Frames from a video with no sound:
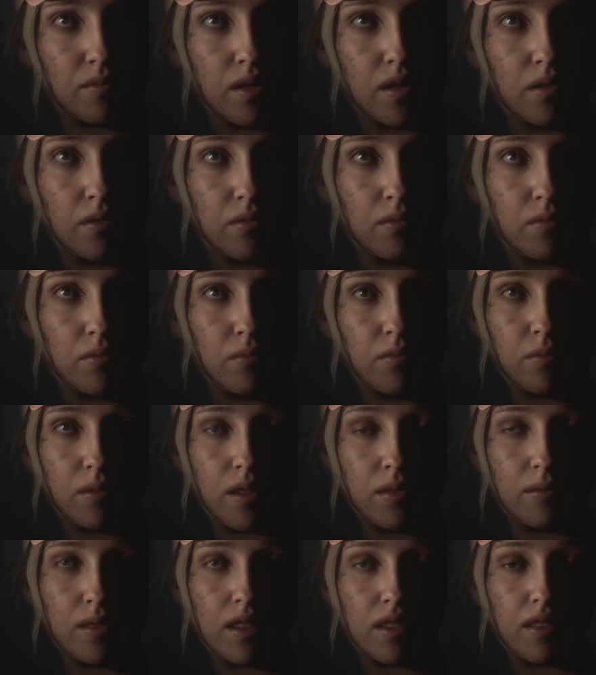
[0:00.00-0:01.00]
You know,
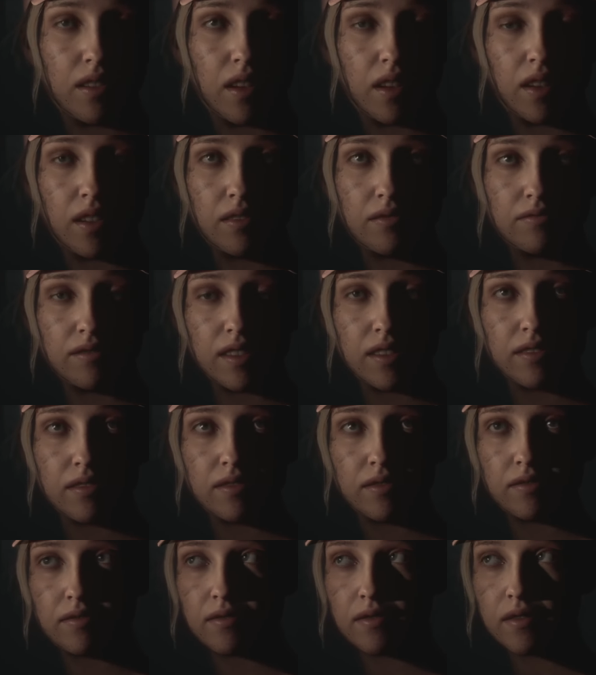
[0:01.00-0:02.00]
I mean, I don't think
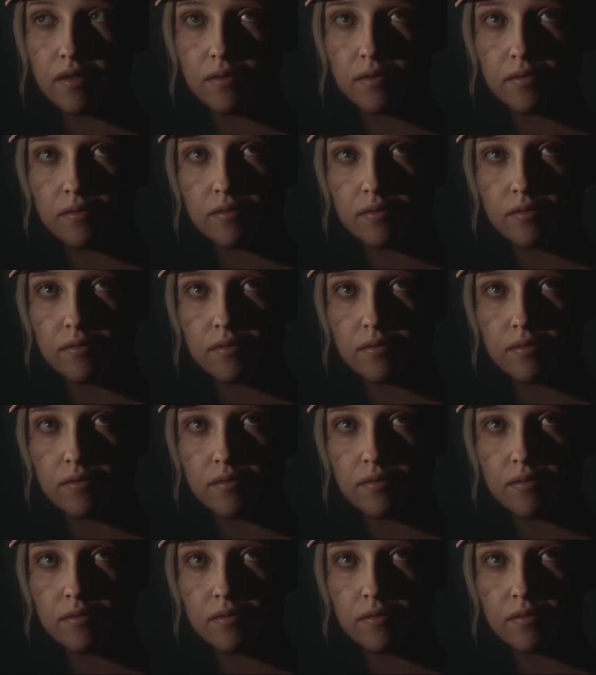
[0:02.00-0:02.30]
so.